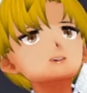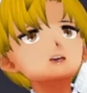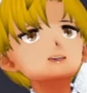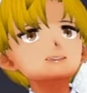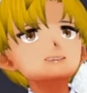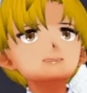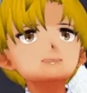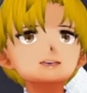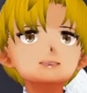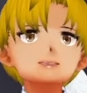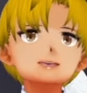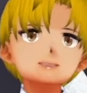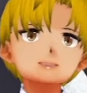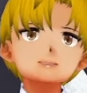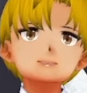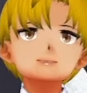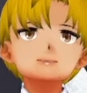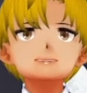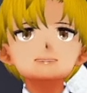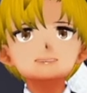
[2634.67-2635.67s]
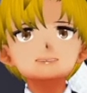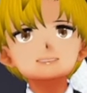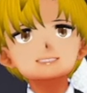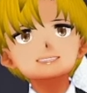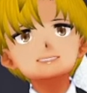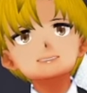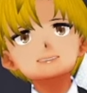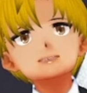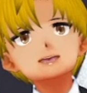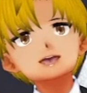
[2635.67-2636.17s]
someone who truly
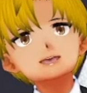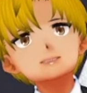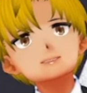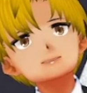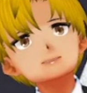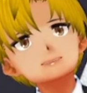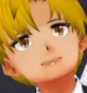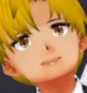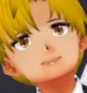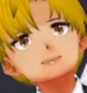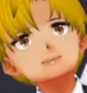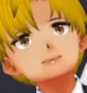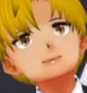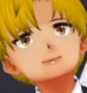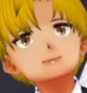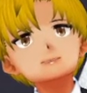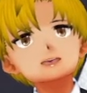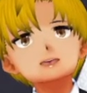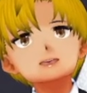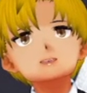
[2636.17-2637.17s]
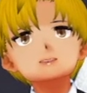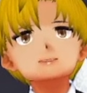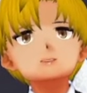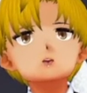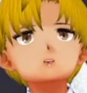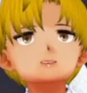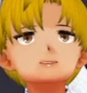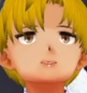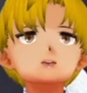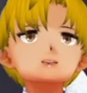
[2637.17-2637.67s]
cares about the literature club
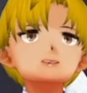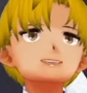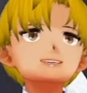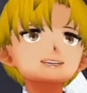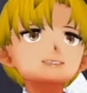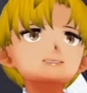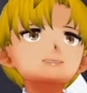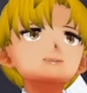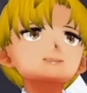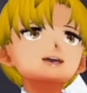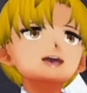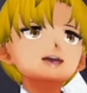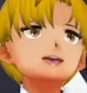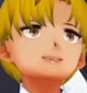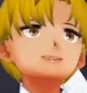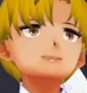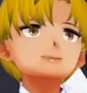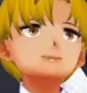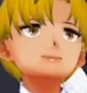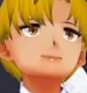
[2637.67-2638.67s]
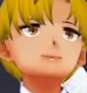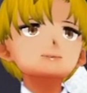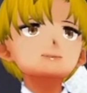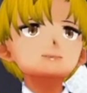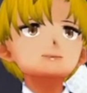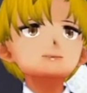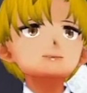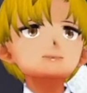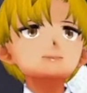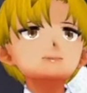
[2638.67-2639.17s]
would go that far.
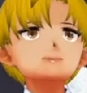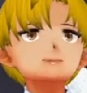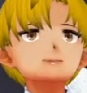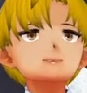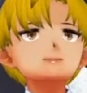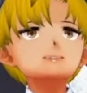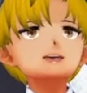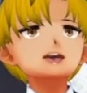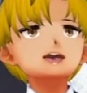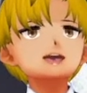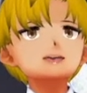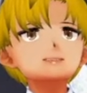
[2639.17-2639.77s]
But,